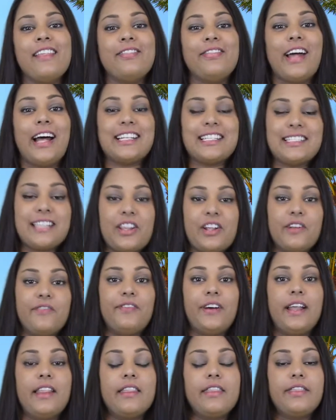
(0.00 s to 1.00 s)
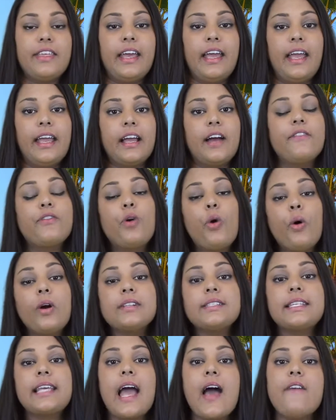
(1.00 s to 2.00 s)
that's another fun thing. Of
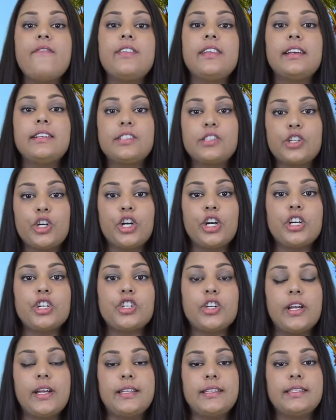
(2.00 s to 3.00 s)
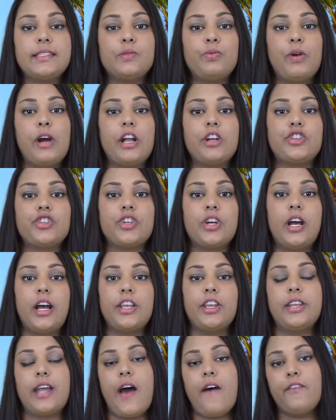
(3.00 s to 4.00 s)
course, they have the excursions, which
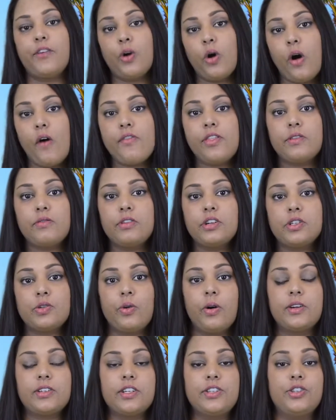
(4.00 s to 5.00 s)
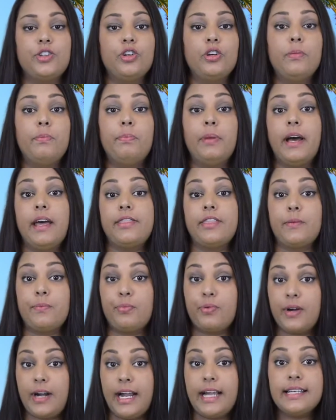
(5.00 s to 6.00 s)
you'd have to go off the resort to do, but the
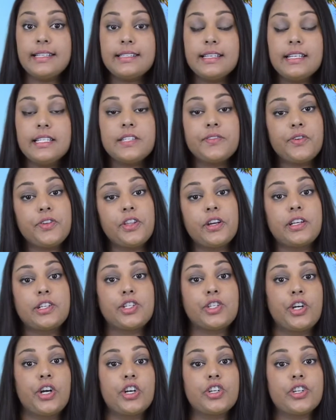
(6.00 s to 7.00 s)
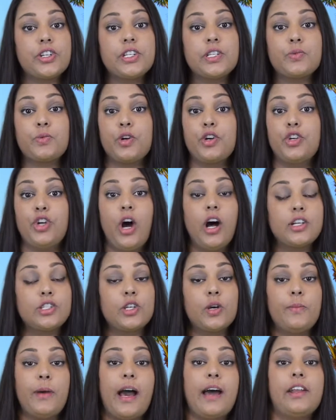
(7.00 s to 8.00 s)
prices for the excursions were not
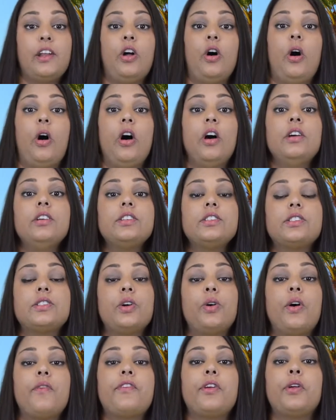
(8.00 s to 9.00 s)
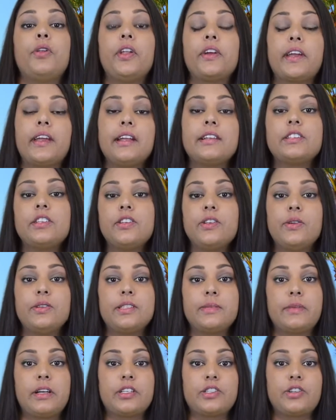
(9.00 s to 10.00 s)
so bad at all. So if you're looking to do
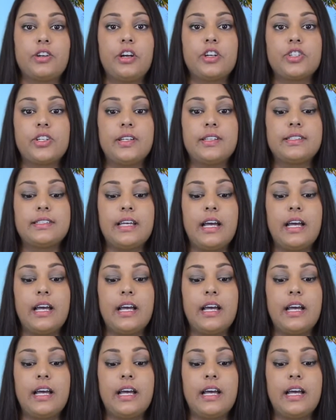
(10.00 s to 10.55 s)
some excursions,